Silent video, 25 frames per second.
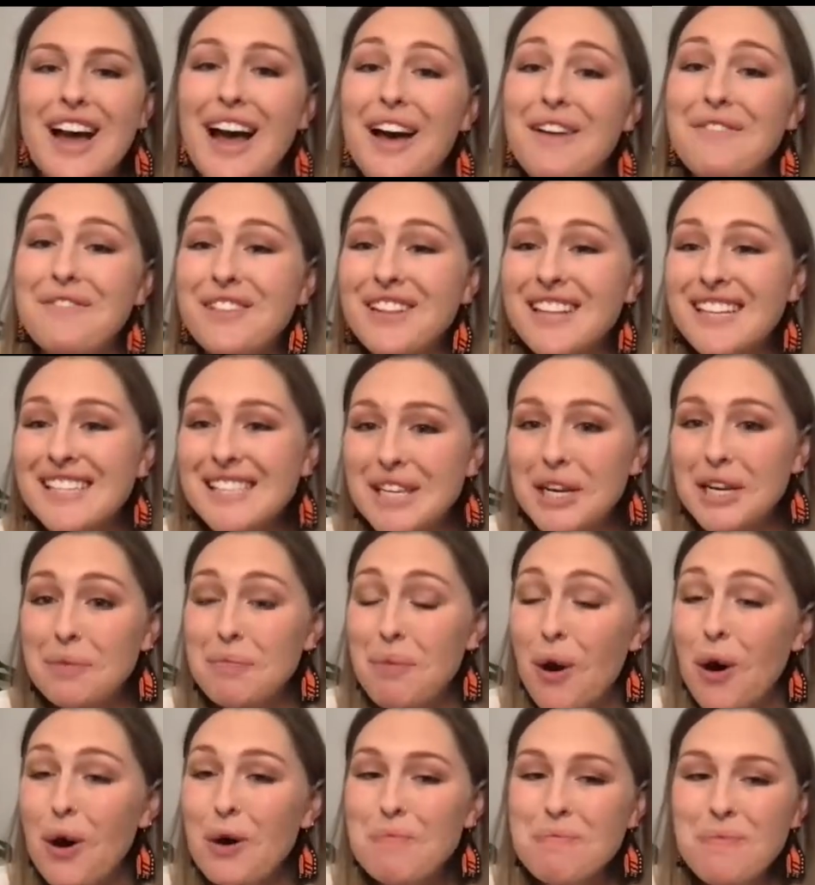Felicity
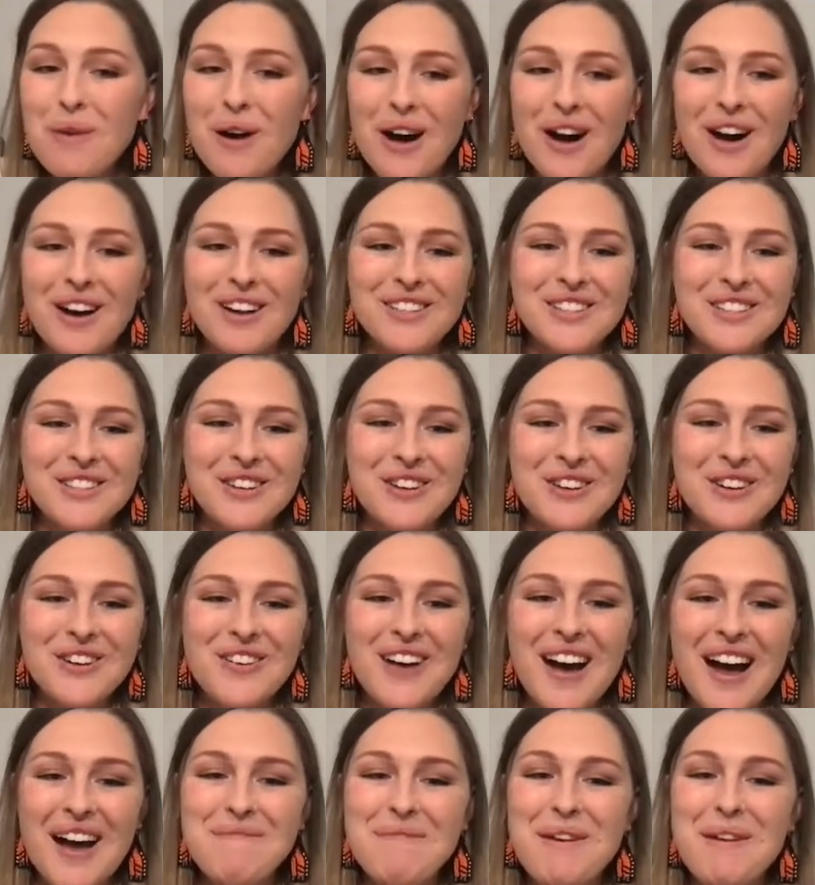Pope, also
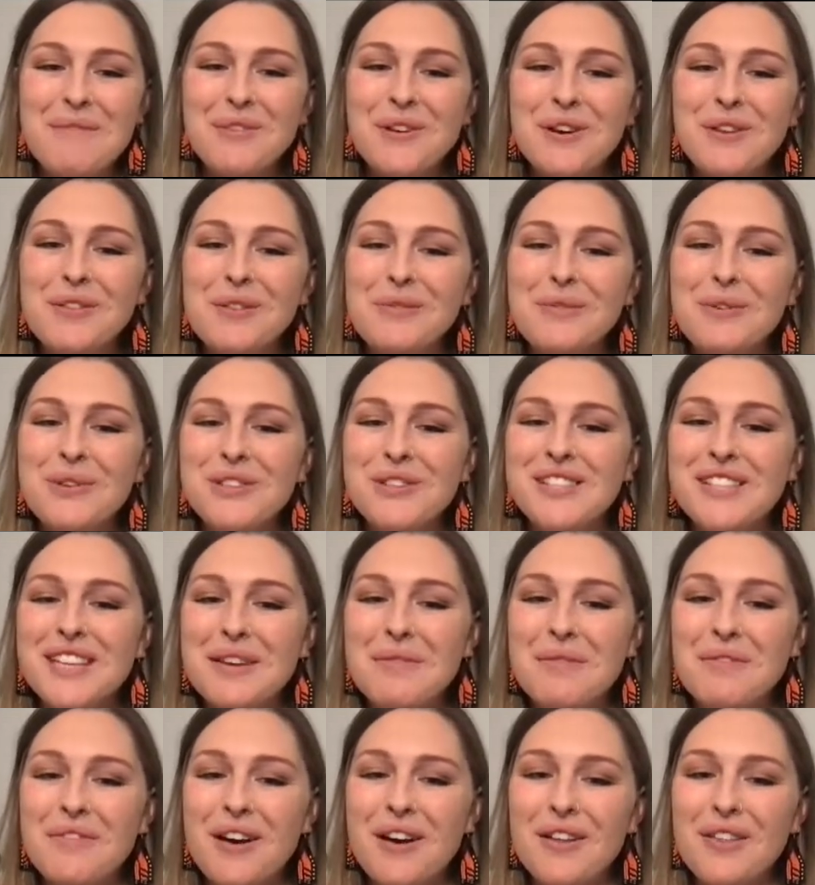a member of the
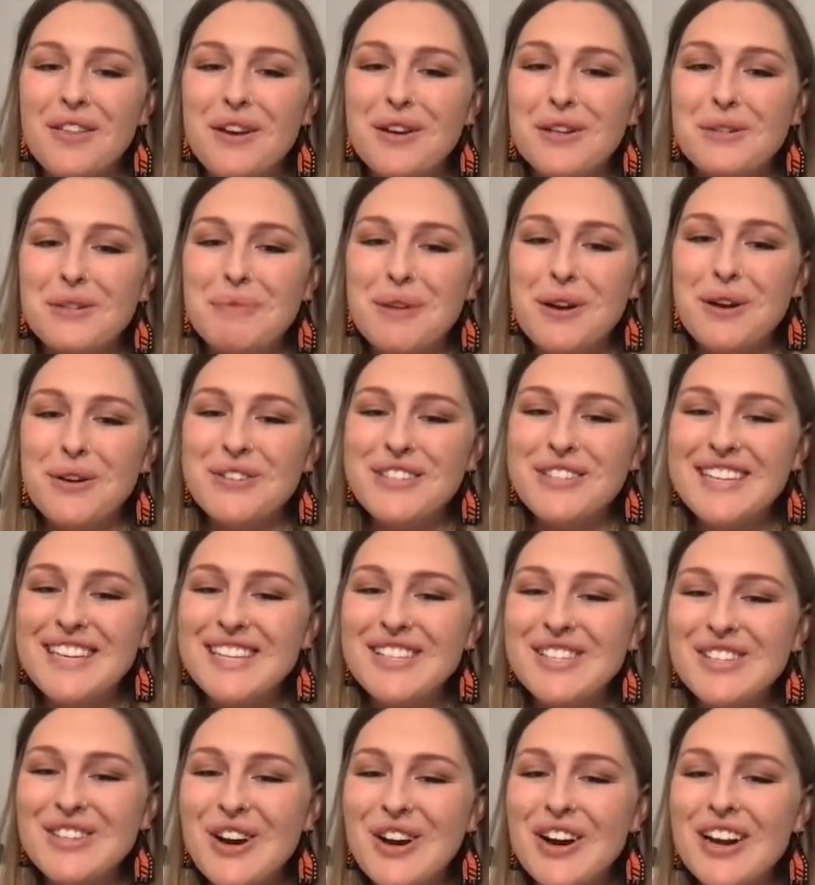Museum of Healthcare's VOD,
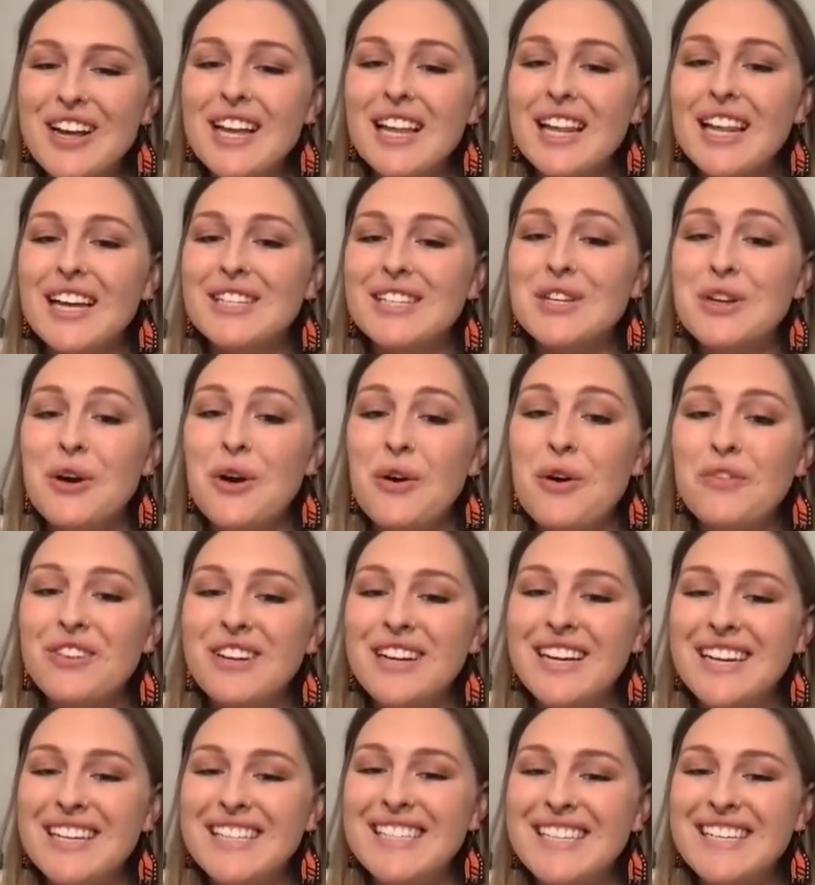started collecting
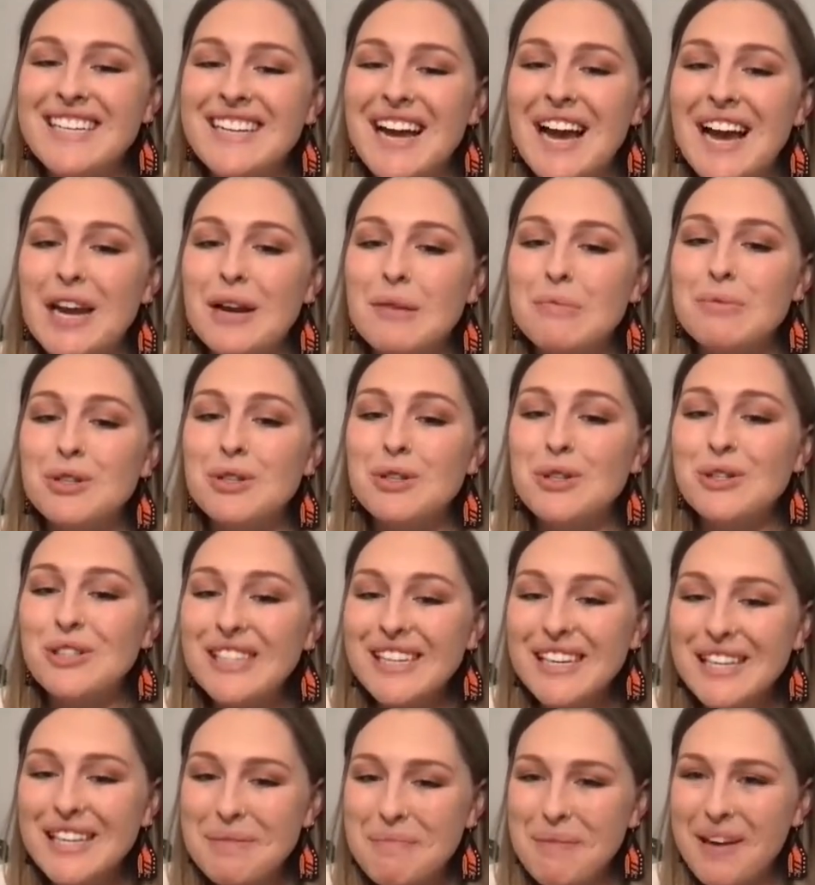COVID-19 items
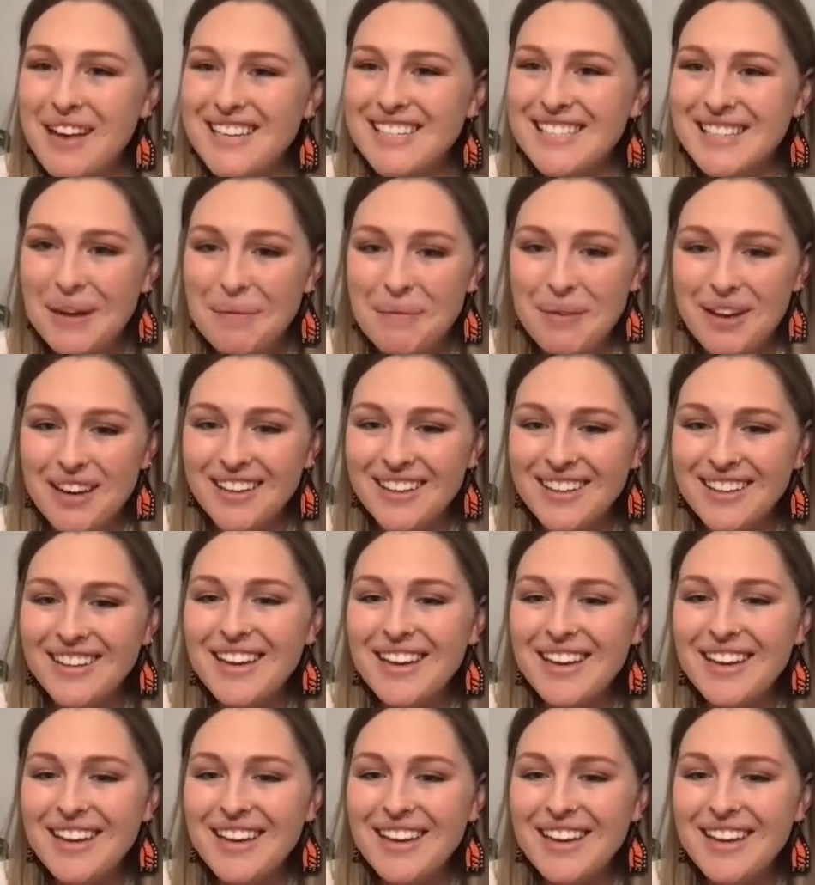early in the pandemic.